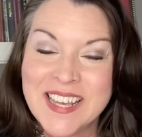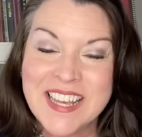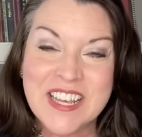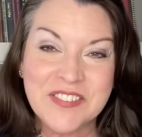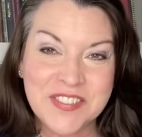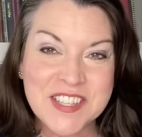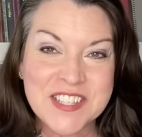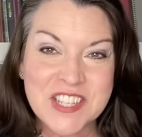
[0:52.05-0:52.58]

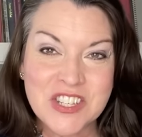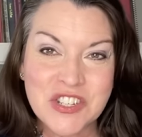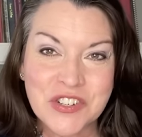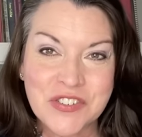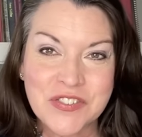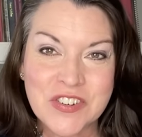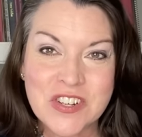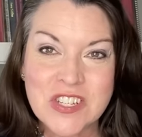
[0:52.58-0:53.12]
If this is
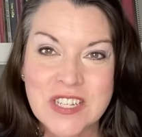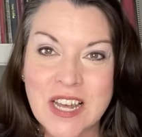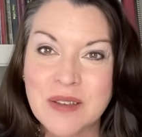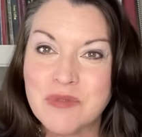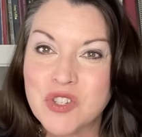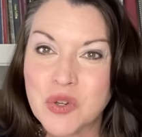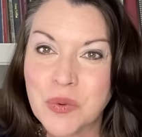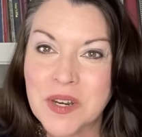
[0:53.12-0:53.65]
your first
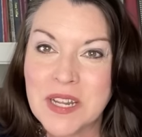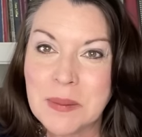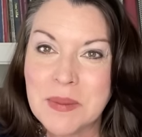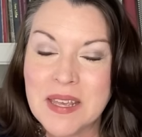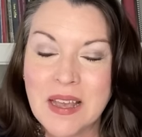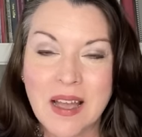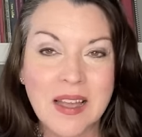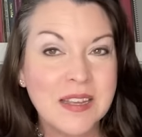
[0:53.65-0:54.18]
time joining
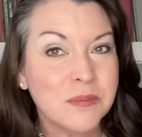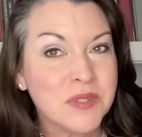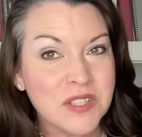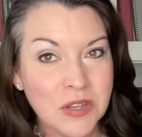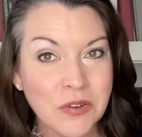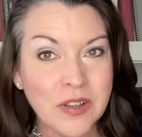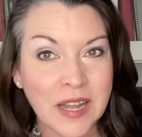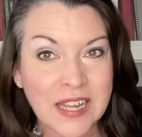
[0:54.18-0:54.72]
me, I am
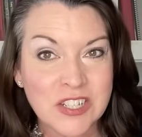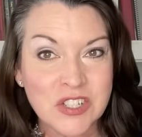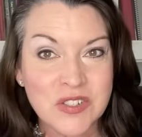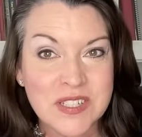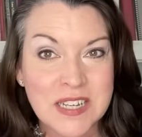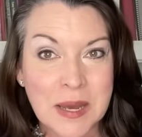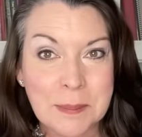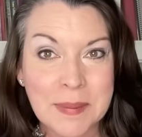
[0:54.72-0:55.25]
so glad you
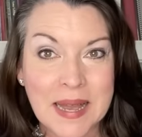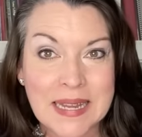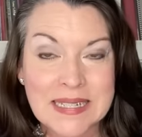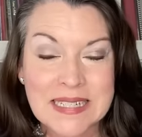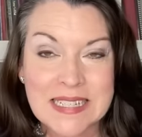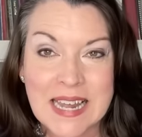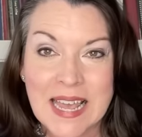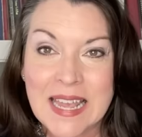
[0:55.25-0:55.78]
stopped by
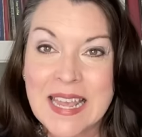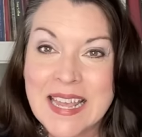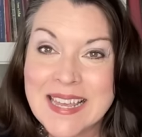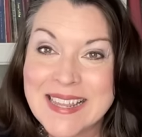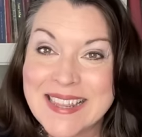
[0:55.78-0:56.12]
today.